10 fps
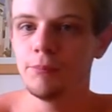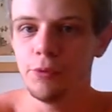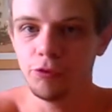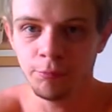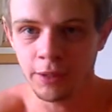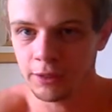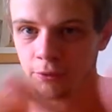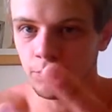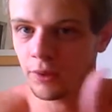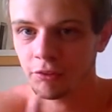movie
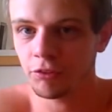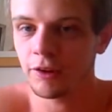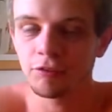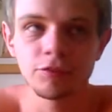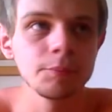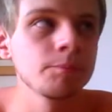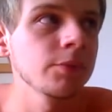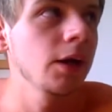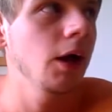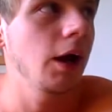making, all that stuff.
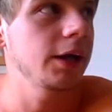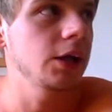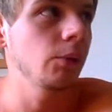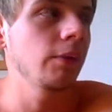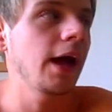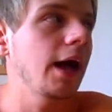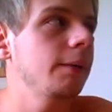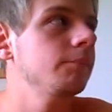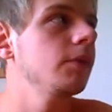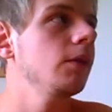I need all that.